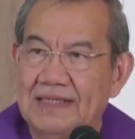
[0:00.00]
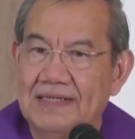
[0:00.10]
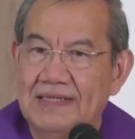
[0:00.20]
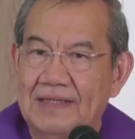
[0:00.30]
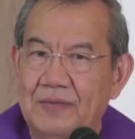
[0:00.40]

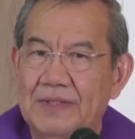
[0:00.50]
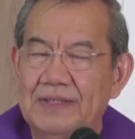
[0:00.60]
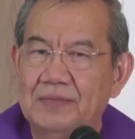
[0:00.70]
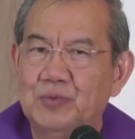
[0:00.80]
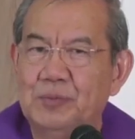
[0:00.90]
When that
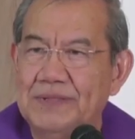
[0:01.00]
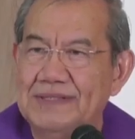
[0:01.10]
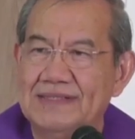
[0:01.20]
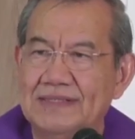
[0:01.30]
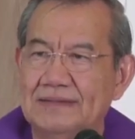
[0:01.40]
woman
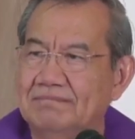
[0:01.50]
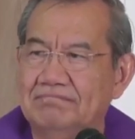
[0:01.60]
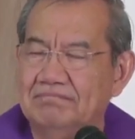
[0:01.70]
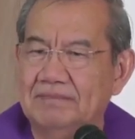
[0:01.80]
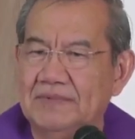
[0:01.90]
said,
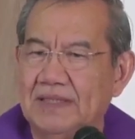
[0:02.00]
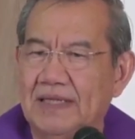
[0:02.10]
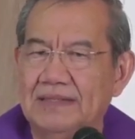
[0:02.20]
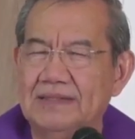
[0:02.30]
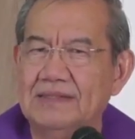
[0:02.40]
I
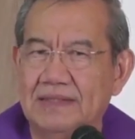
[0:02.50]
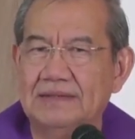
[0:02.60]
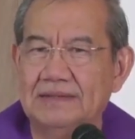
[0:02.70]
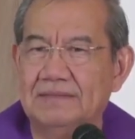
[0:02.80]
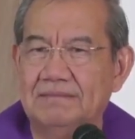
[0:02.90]
decided
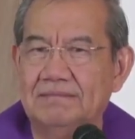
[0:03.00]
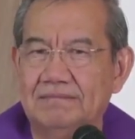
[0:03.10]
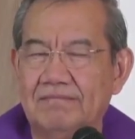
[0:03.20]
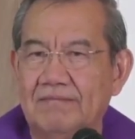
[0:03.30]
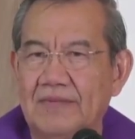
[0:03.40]

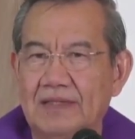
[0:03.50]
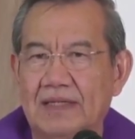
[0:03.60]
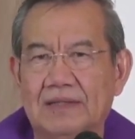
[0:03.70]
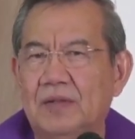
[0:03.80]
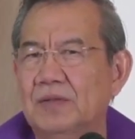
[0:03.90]
I
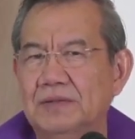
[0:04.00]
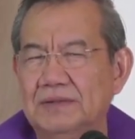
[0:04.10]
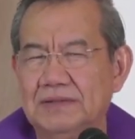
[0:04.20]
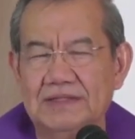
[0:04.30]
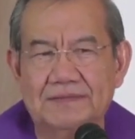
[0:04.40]
go on
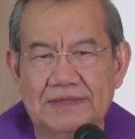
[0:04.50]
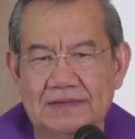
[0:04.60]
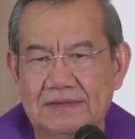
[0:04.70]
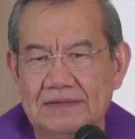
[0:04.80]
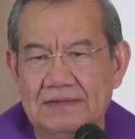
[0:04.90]
living
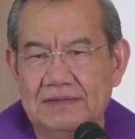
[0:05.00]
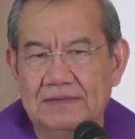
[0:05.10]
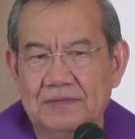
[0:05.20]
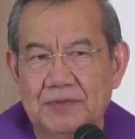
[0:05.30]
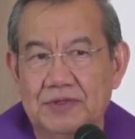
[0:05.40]

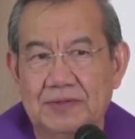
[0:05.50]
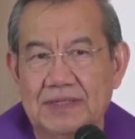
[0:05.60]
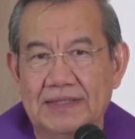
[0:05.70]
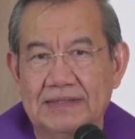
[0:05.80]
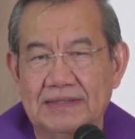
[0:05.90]
with your
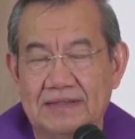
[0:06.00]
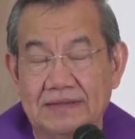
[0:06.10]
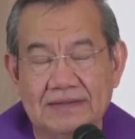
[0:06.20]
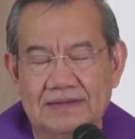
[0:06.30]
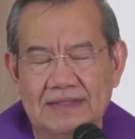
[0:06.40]
lives rather
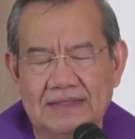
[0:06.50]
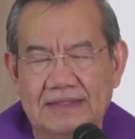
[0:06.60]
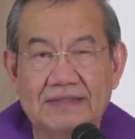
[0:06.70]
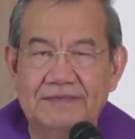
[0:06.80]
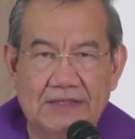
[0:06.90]
than
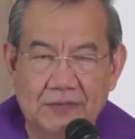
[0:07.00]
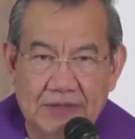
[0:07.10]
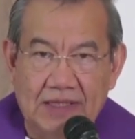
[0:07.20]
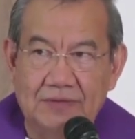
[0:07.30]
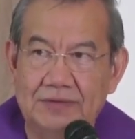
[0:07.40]
living without you.